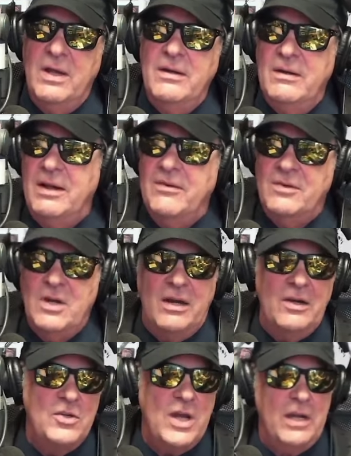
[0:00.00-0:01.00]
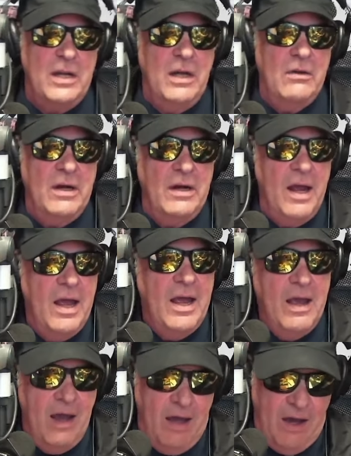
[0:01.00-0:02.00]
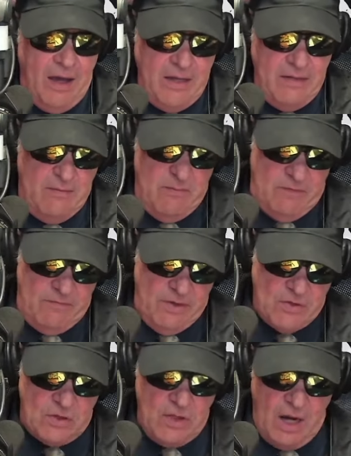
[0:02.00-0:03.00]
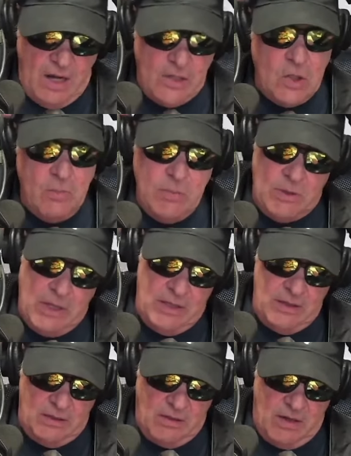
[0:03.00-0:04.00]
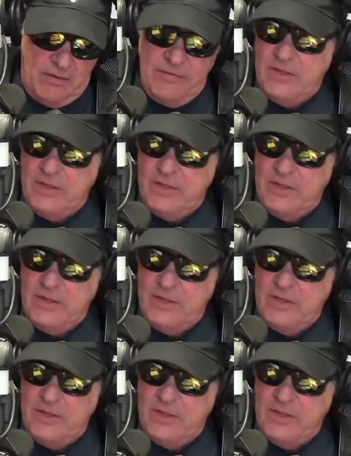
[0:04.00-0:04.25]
and kind of check it out. And I eventually accumulated a lot of